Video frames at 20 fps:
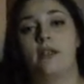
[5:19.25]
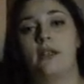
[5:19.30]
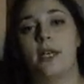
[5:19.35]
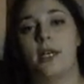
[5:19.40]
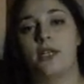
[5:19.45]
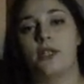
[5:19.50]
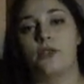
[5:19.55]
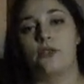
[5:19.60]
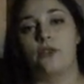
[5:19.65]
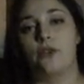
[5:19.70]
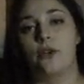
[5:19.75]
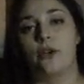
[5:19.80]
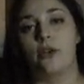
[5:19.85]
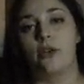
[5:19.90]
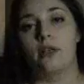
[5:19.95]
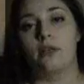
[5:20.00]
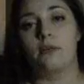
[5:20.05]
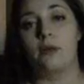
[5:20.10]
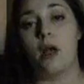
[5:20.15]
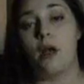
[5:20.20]
thanks
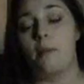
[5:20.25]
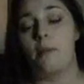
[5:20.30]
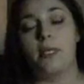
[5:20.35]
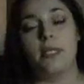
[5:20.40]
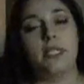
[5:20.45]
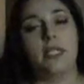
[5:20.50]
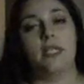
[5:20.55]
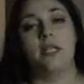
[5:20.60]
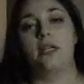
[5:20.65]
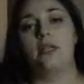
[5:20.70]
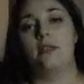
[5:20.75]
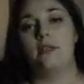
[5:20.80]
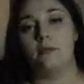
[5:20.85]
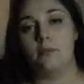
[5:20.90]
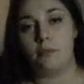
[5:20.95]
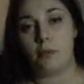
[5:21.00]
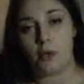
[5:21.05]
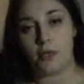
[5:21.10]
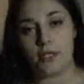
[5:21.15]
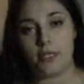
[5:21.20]
for commenting
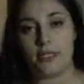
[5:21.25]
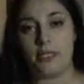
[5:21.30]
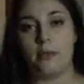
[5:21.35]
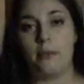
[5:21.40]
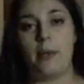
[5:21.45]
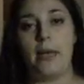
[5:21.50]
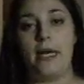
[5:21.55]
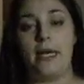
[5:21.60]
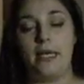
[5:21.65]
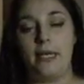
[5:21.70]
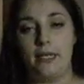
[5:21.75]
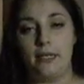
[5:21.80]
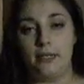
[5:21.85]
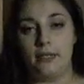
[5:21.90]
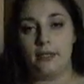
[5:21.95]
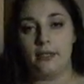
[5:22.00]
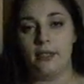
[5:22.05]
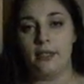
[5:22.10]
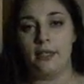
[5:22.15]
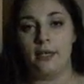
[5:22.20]
and participating.
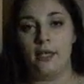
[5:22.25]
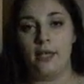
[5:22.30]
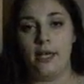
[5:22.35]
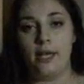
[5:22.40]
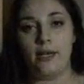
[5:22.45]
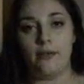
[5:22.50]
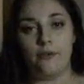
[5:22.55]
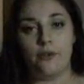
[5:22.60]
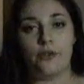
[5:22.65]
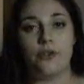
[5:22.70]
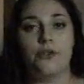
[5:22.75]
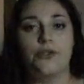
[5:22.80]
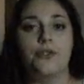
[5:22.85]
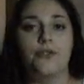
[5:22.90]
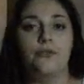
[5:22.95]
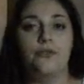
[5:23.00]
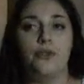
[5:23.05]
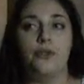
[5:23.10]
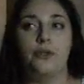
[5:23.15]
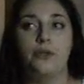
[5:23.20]
And for those
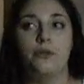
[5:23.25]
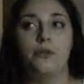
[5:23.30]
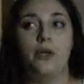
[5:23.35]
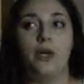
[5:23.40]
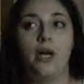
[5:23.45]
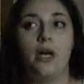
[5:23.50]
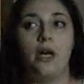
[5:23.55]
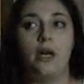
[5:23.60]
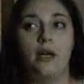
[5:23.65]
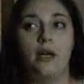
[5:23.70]
of you,